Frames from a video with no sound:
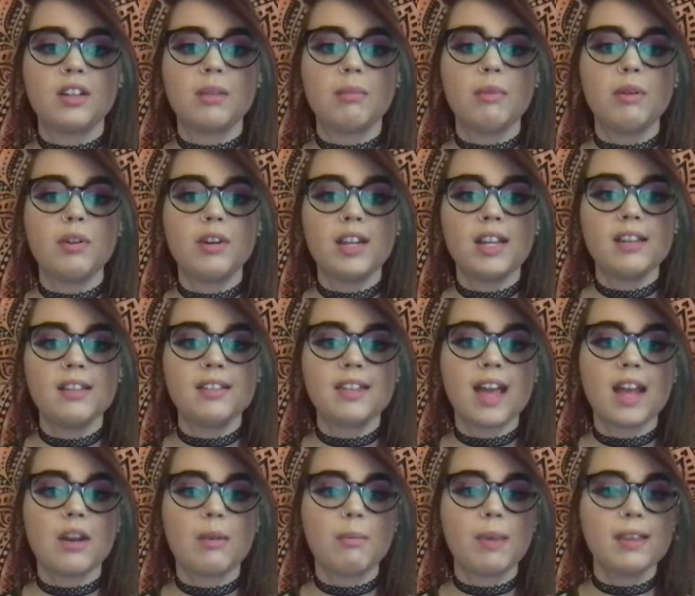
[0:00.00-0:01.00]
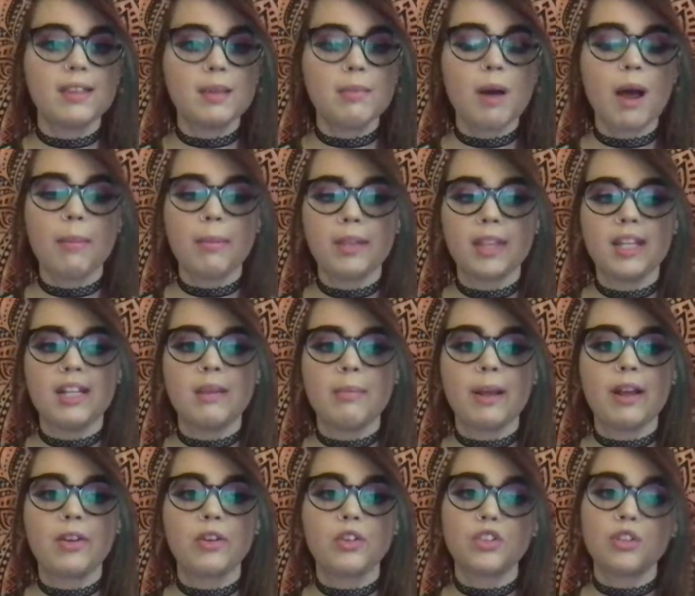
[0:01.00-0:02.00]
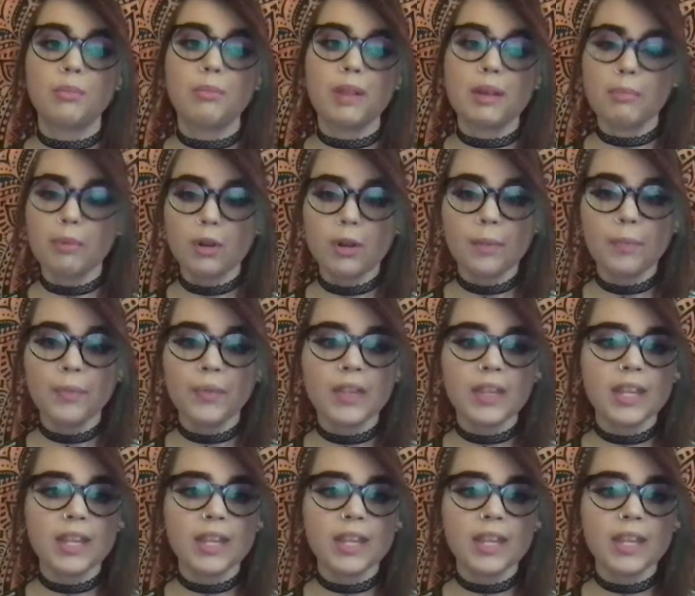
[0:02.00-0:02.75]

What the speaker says: communities that are mainly populated by Christian people.